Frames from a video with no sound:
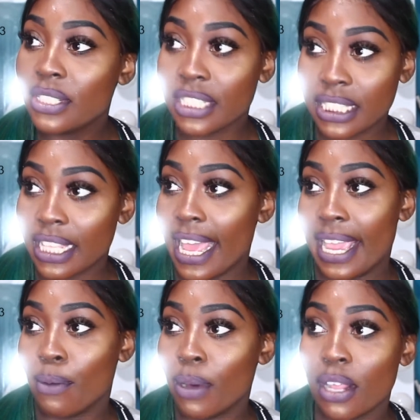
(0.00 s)
just
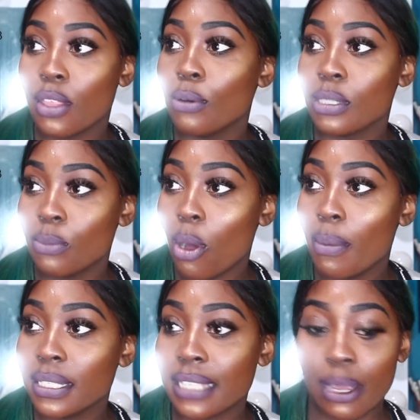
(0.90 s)
like one of those
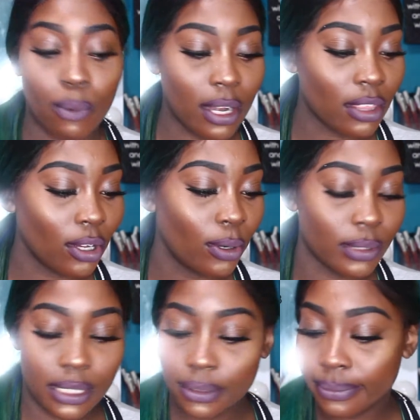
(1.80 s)
moments, like one of
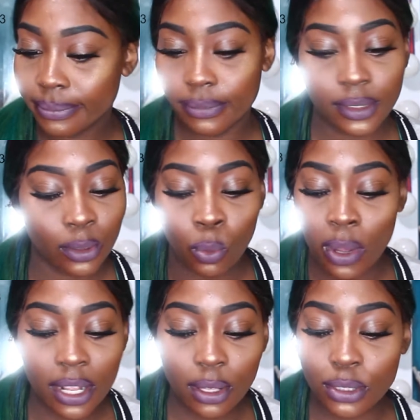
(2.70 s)
those
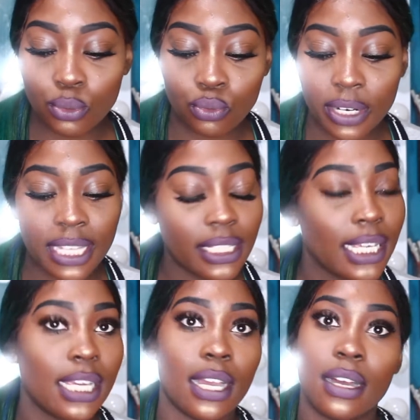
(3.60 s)

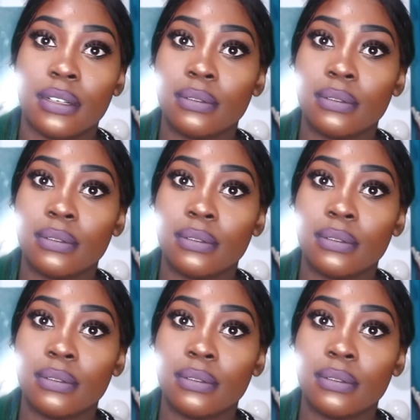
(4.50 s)
really